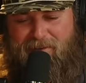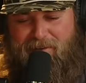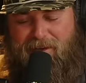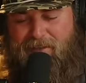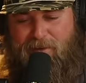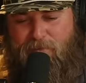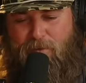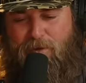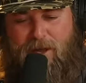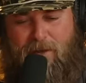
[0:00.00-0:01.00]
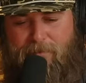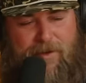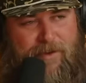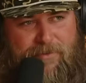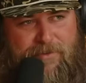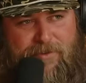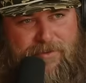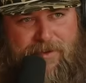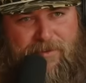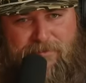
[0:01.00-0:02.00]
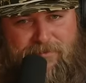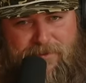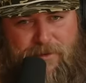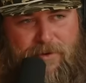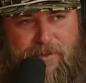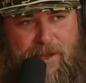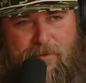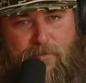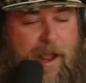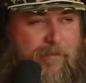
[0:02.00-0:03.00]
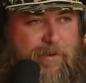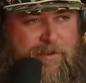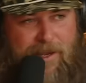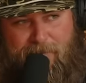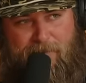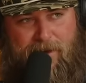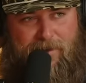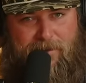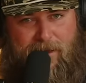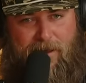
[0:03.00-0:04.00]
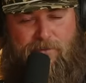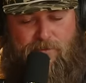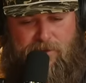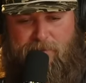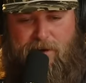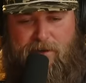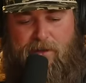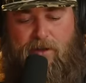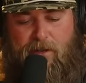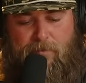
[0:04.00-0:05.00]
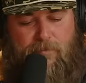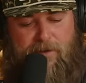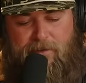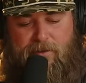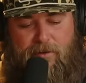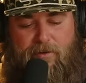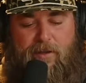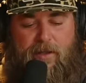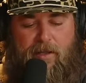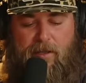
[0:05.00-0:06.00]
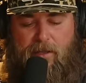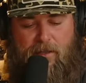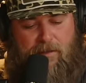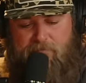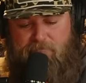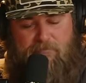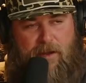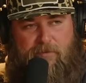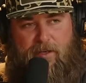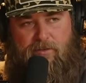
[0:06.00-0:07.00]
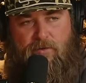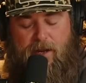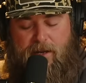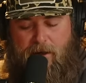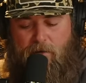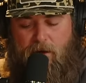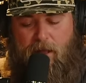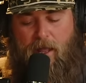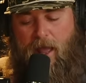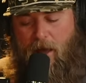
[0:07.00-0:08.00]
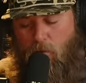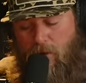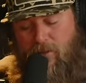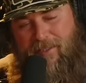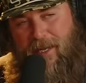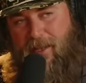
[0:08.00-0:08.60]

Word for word: like I said, we weren't humping it. It was just, you know, doing our thing. We're having a good time. Like counts were responding good. They're coming right to the call. Everything's great. Now, I will say